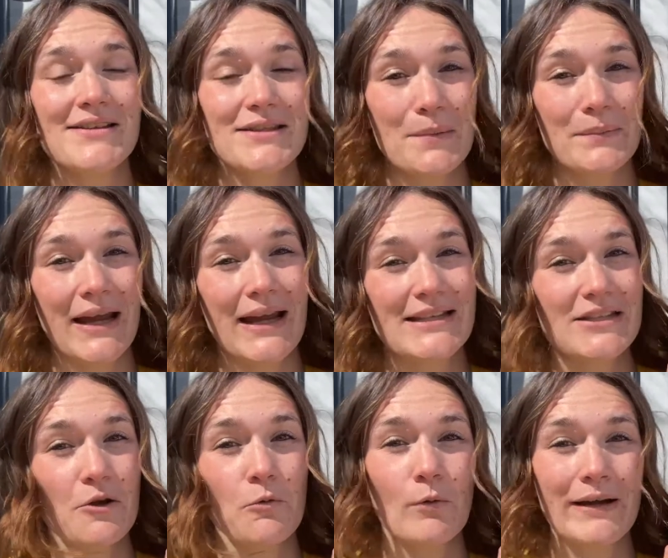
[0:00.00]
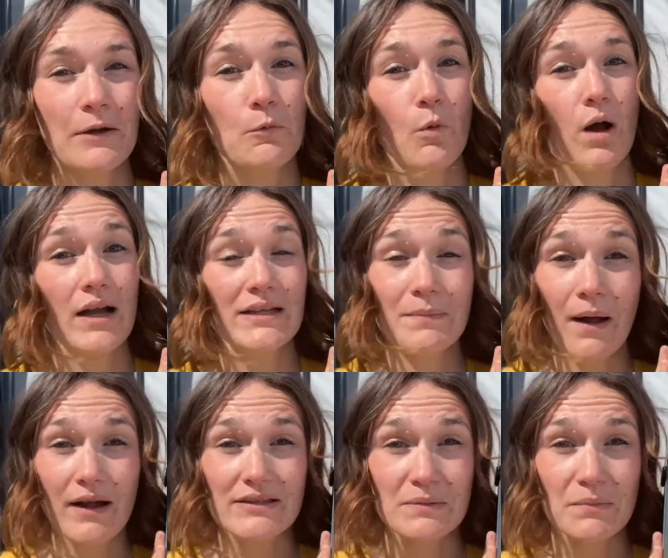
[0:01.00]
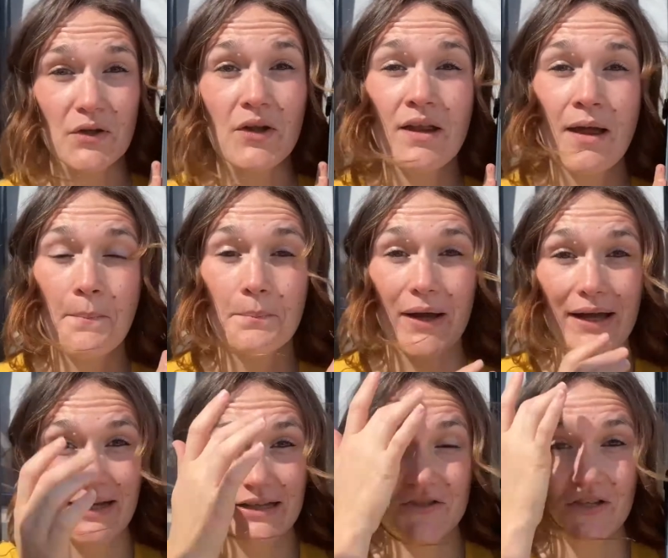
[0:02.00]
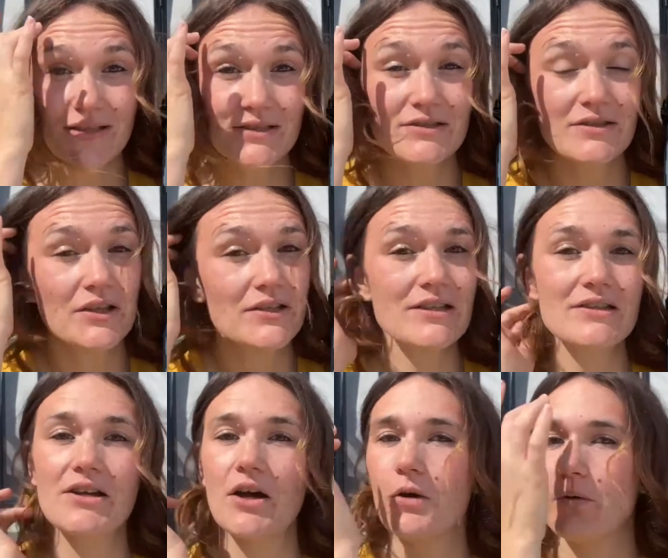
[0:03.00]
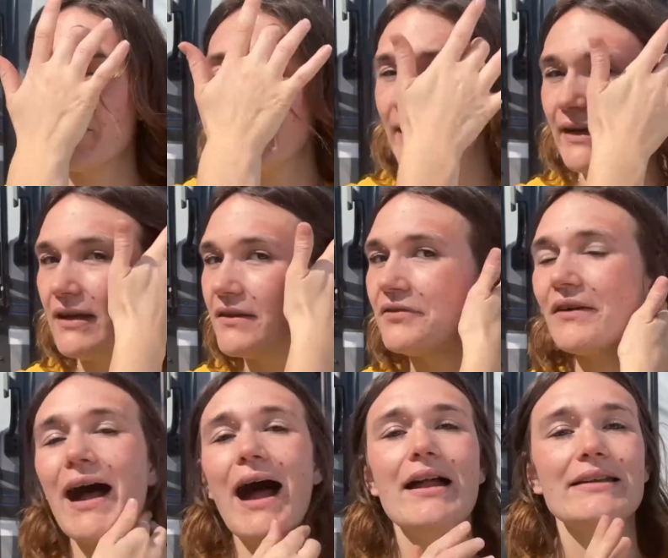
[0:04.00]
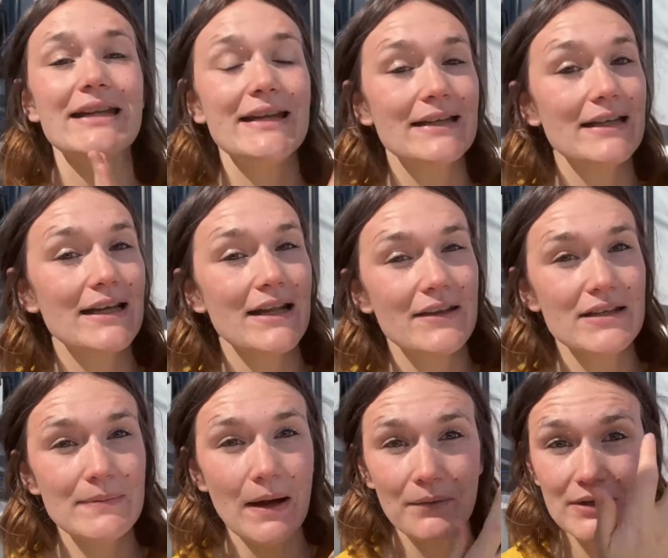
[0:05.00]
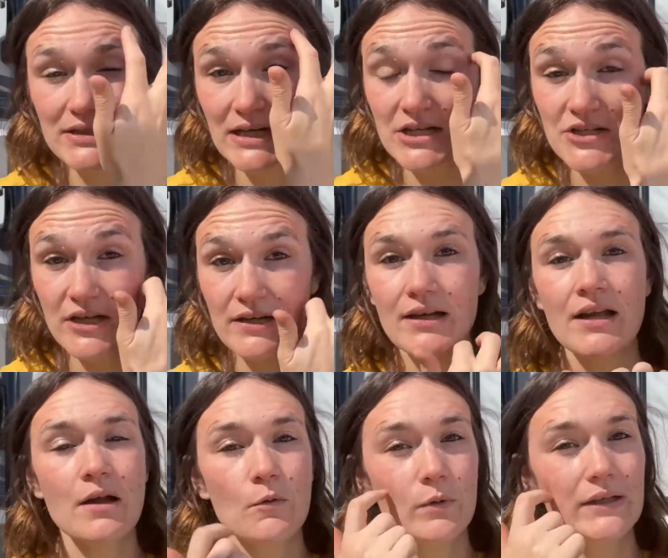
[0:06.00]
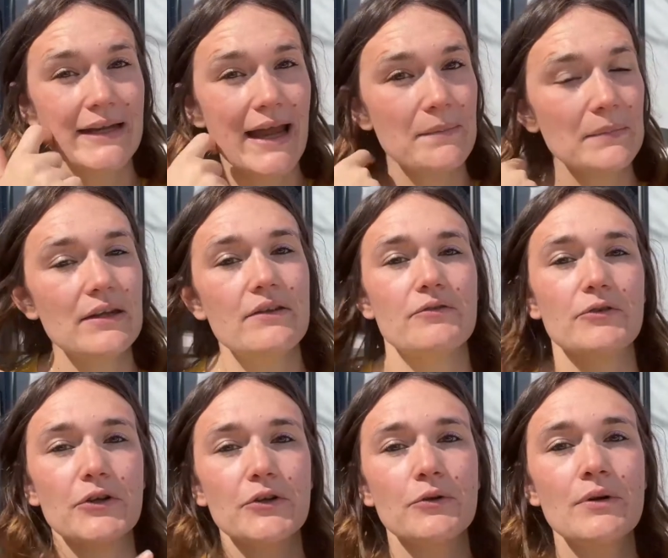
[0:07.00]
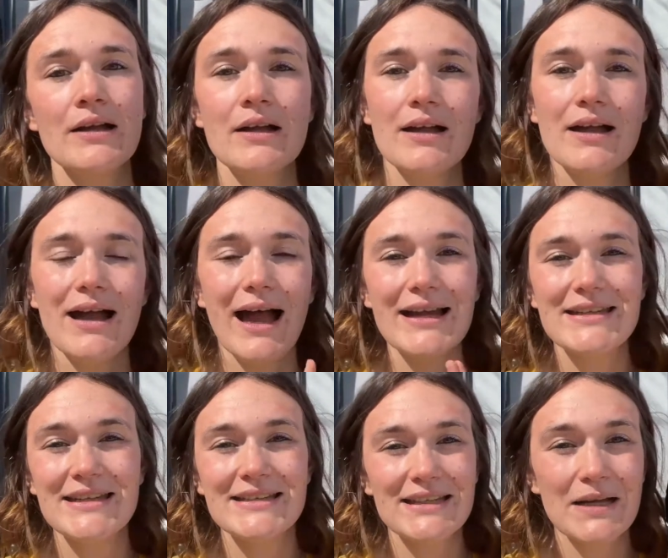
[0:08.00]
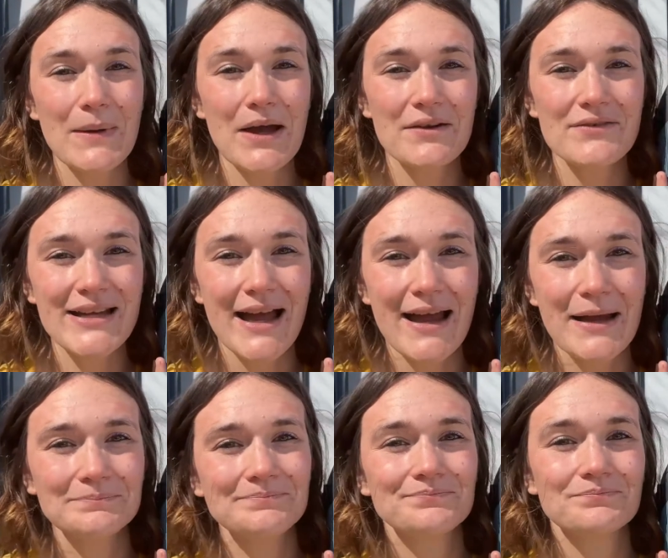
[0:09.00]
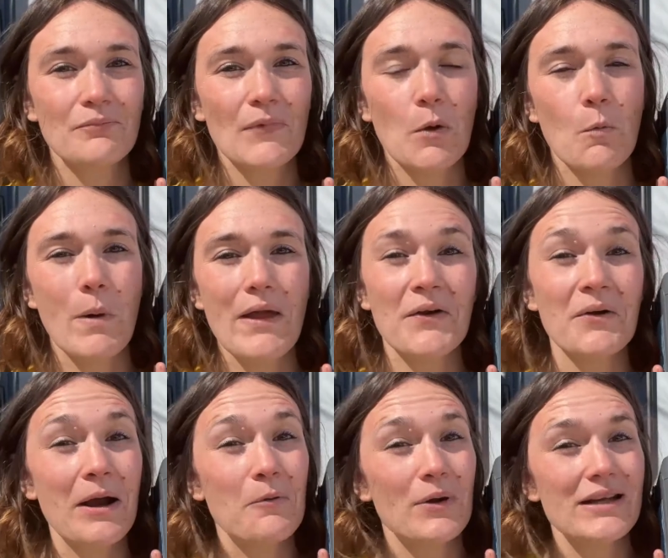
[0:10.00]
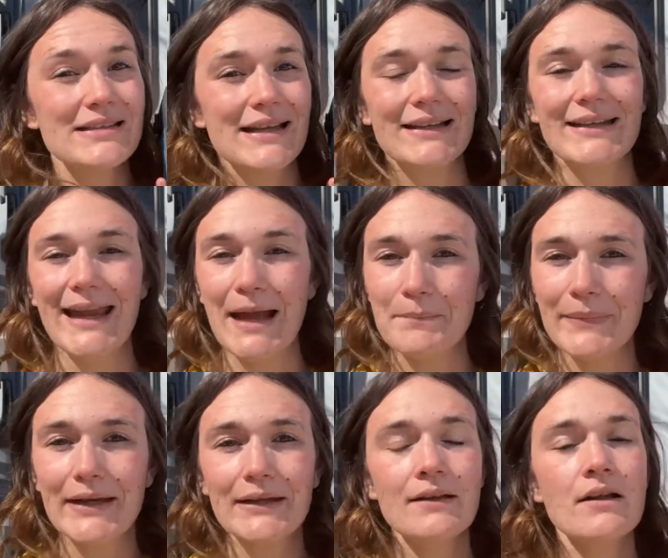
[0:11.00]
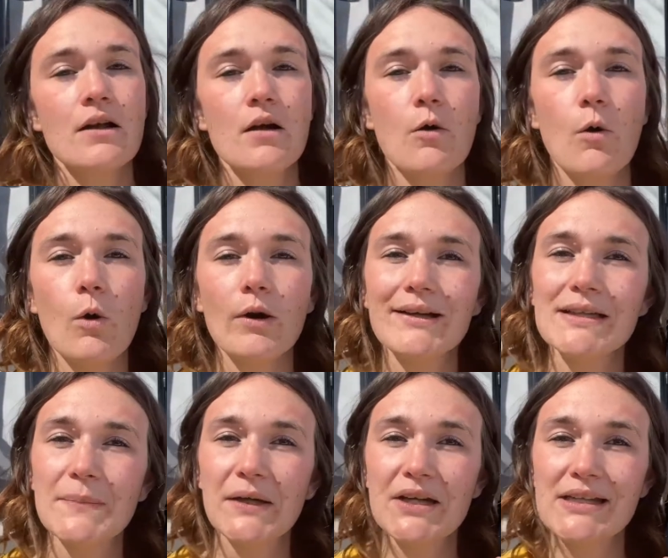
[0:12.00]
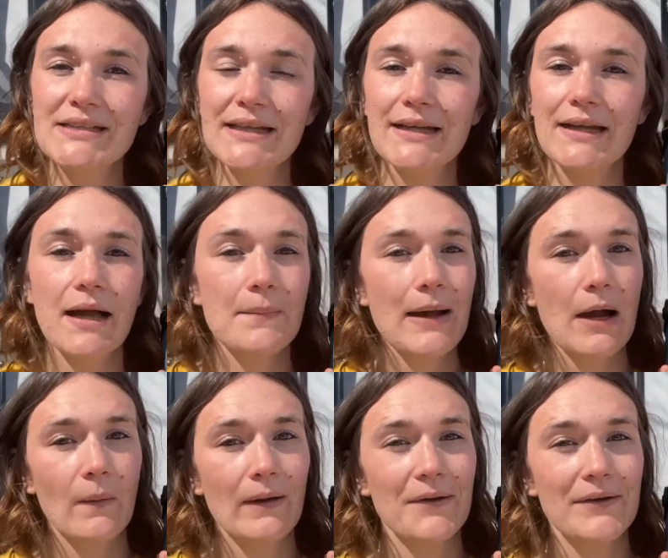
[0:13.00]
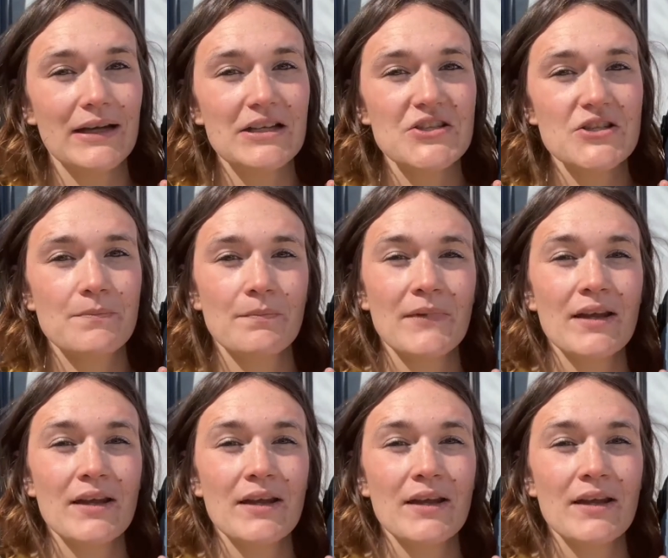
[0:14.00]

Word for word: some nights when it was possible, but it's just good to know that if needed, this power station would get me through a decent amount of time, whether I was camping or experiencing a power outage.